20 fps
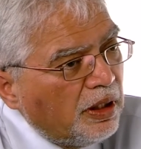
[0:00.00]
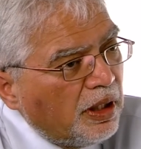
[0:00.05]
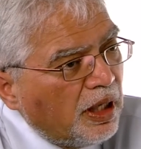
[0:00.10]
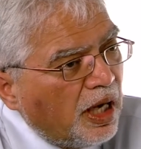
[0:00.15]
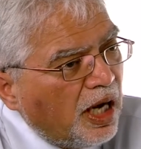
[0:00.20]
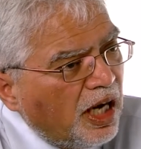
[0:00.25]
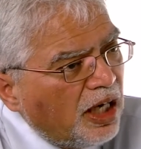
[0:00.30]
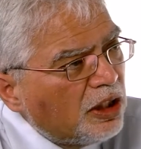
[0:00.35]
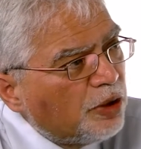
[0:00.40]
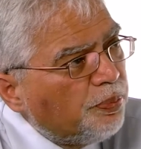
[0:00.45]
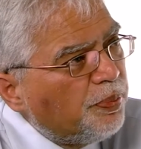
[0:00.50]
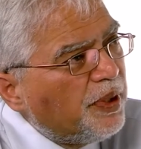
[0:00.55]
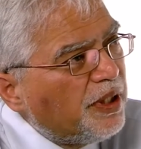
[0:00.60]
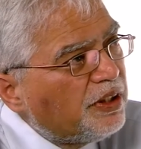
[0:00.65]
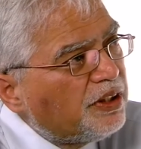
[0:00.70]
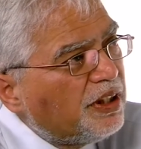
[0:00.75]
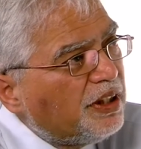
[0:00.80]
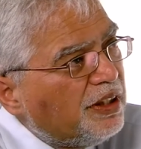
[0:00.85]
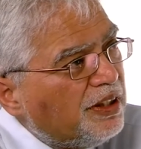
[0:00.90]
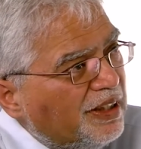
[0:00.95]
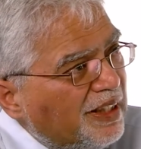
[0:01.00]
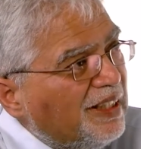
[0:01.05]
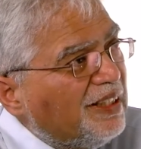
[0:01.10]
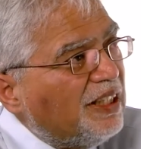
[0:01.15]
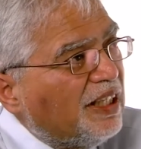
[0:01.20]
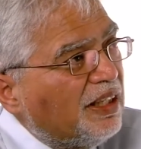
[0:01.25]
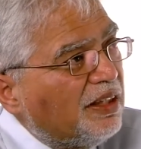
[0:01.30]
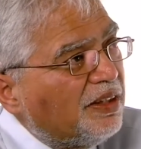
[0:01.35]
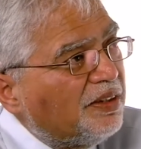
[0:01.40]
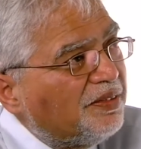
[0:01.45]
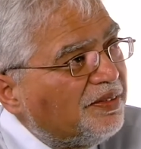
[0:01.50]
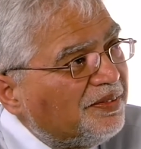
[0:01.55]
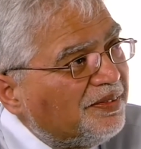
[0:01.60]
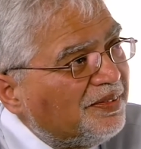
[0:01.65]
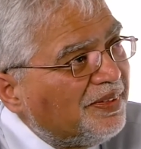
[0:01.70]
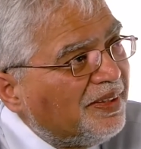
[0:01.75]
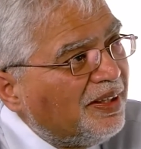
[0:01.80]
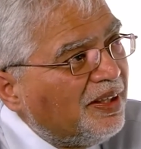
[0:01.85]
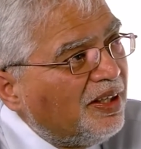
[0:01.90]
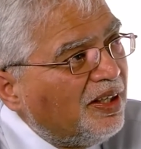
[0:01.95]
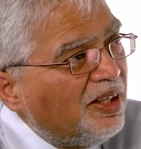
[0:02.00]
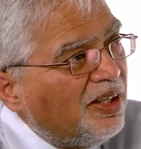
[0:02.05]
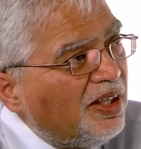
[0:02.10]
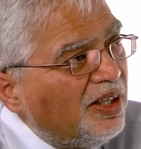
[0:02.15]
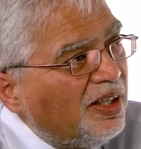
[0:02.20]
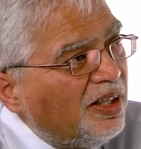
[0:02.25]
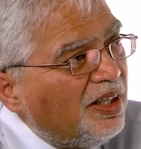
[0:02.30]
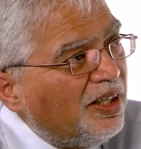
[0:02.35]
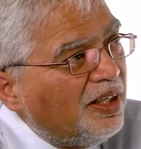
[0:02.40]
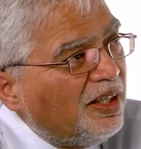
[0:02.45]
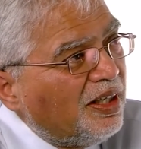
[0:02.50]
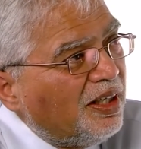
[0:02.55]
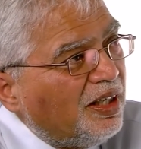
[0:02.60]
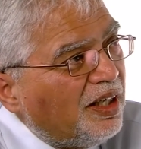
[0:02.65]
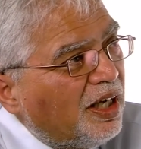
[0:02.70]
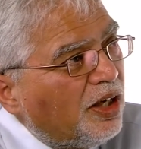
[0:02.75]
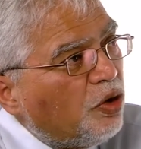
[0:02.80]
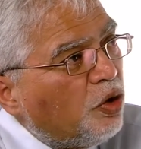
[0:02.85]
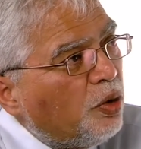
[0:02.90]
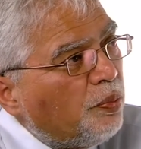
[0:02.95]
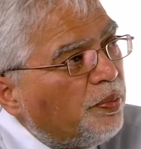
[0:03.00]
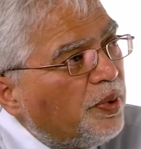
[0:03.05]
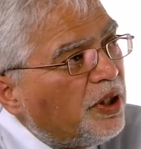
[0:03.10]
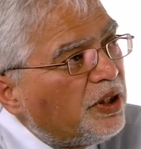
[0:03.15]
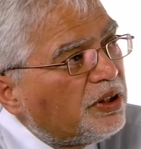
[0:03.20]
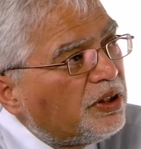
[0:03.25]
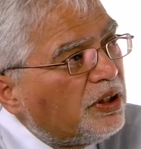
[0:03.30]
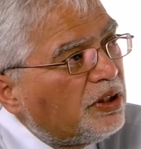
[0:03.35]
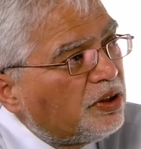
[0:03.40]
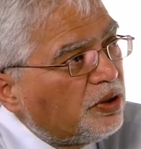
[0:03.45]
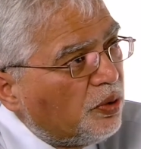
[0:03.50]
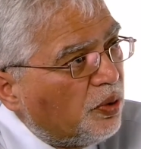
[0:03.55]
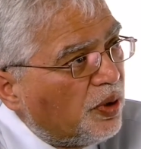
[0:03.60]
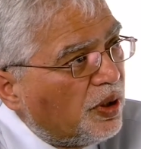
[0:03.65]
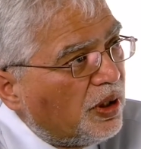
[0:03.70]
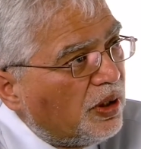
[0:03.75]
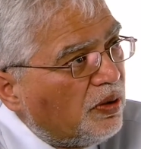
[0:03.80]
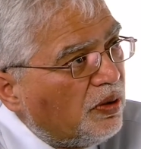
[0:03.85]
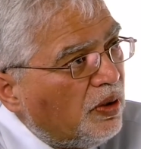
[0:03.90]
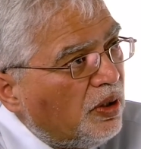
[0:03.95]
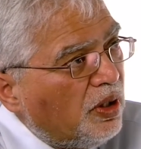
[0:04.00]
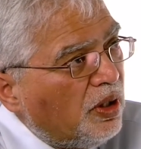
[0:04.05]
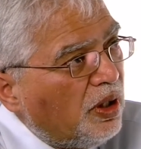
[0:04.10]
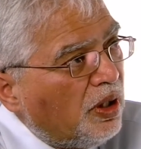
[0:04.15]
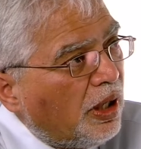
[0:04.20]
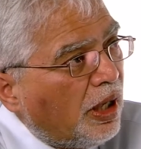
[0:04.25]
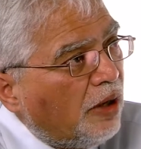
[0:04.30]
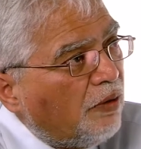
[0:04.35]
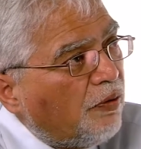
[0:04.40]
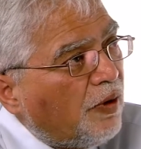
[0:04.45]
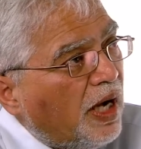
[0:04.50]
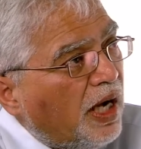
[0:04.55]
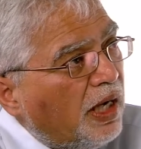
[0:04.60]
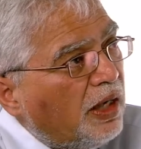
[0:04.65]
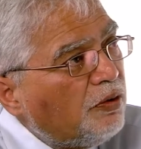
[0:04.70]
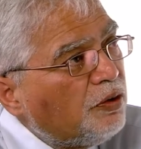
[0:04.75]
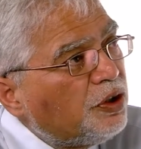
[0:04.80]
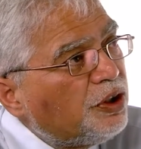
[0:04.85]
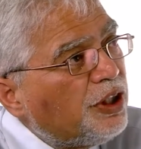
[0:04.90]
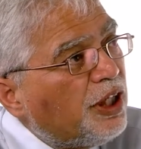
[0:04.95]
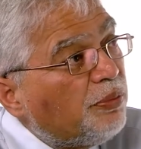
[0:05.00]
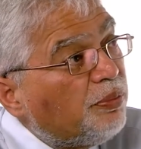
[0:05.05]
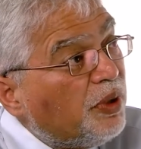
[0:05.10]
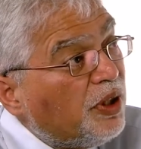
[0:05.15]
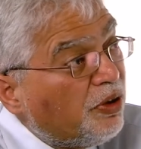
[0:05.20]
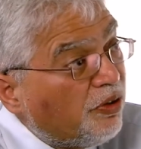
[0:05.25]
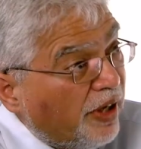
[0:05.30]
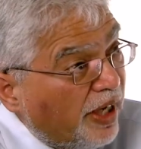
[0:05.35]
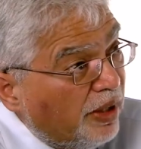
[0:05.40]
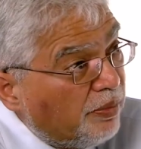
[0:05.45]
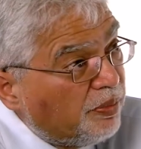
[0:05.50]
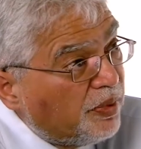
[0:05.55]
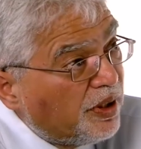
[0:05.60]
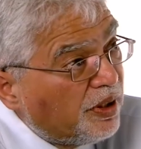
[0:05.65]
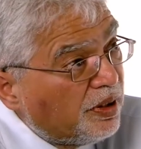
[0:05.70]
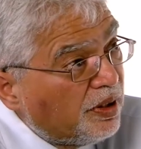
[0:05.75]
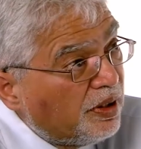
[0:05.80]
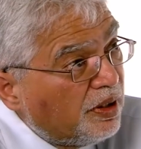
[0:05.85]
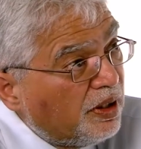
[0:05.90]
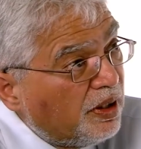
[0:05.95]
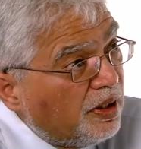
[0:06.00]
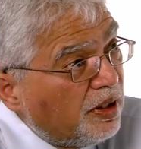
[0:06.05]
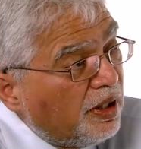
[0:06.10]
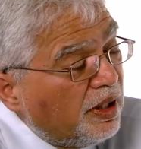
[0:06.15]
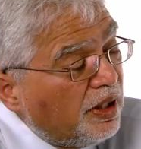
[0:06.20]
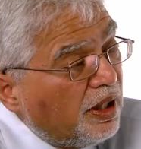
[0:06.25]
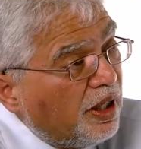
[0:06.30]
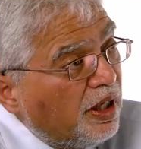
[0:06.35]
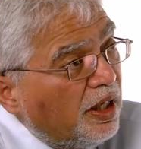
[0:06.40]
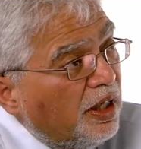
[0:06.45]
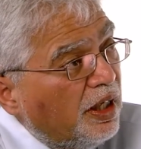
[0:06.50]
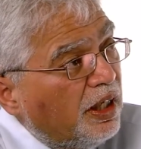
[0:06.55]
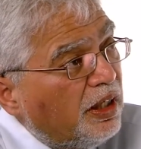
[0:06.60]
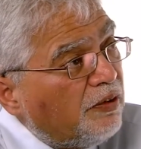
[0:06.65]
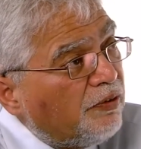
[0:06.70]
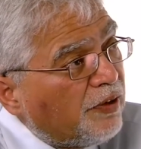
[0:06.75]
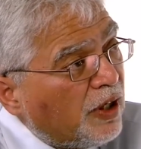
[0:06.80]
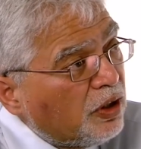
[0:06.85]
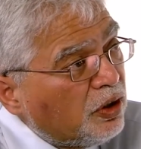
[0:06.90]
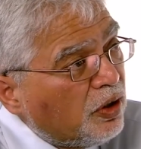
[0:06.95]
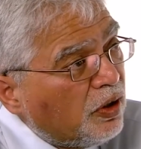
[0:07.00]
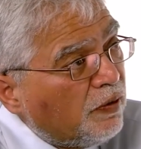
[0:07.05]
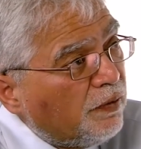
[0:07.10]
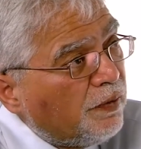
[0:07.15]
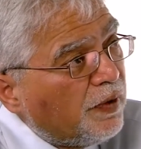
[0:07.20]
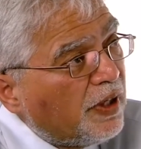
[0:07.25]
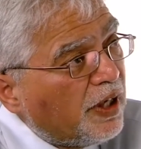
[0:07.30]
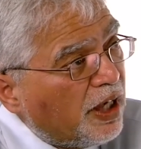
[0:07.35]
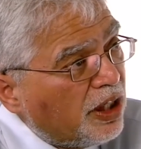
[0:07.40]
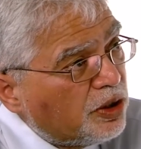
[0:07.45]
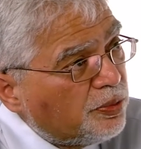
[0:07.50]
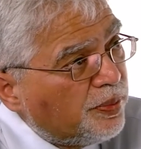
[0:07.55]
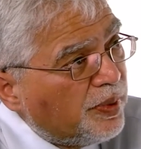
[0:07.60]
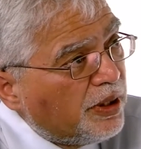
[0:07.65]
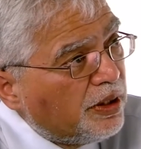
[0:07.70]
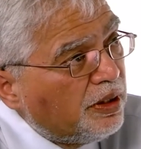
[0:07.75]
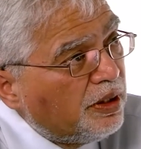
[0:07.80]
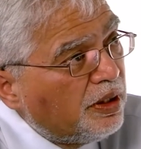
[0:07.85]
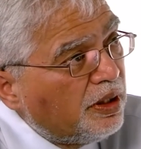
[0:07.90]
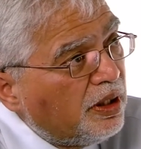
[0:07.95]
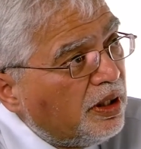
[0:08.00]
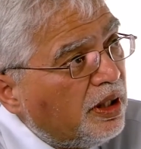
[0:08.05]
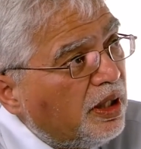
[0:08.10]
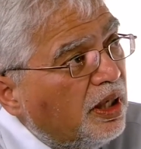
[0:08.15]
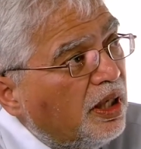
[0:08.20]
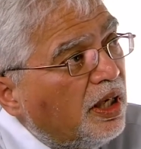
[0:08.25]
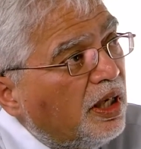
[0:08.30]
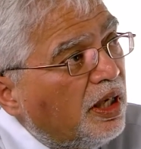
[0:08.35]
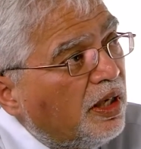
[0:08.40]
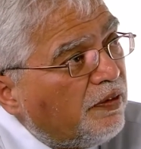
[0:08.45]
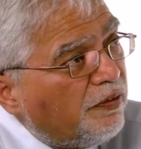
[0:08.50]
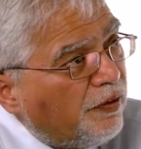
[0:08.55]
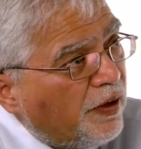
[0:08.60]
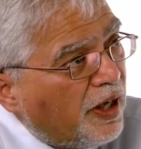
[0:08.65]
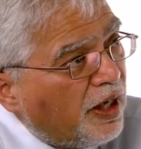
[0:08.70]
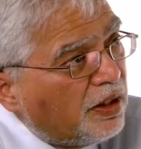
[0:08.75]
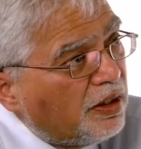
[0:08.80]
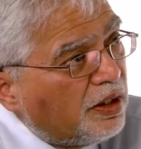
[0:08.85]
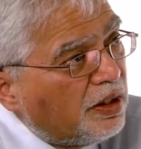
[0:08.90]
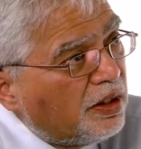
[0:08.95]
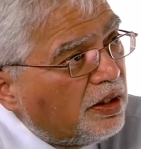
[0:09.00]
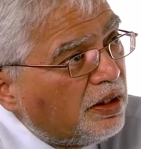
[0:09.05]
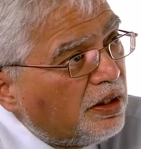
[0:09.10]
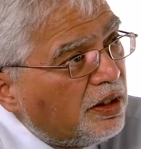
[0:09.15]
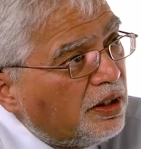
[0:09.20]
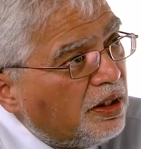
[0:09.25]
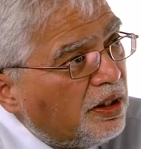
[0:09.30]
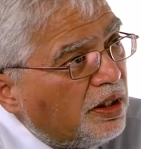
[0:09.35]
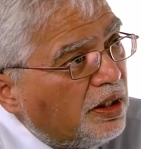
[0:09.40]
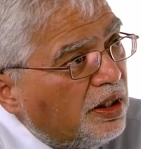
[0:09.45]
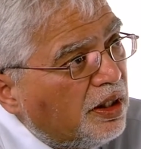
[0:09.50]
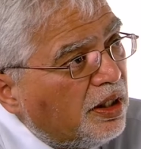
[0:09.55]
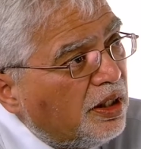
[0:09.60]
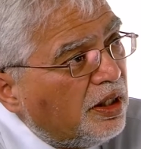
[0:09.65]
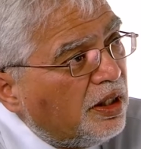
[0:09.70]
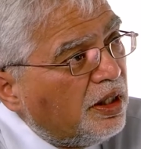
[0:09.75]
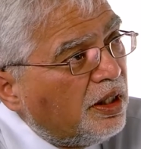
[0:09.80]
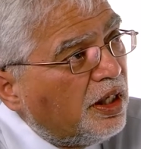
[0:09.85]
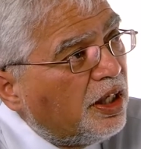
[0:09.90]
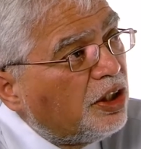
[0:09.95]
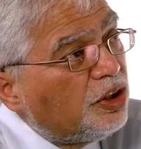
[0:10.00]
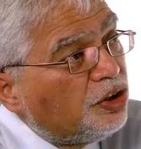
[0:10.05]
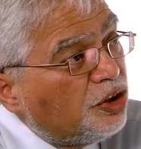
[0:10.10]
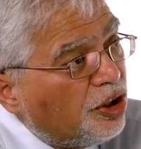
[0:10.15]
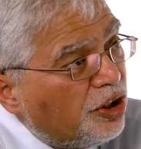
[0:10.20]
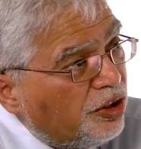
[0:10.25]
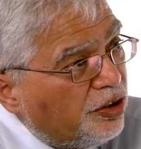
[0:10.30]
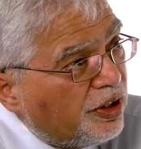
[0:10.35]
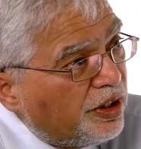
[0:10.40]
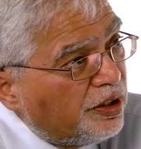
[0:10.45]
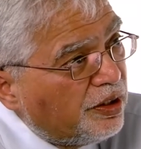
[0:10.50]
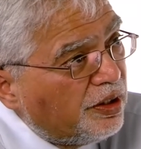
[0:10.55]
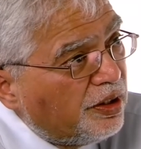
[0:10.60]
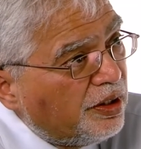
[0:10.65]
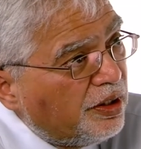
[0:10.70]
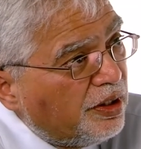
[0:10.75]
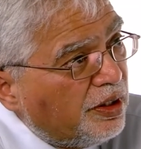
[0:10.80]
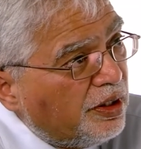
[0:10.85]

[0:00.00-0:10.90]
heart-piercing detail her own personal story of how she had been raped in front of her husband, her father, her children,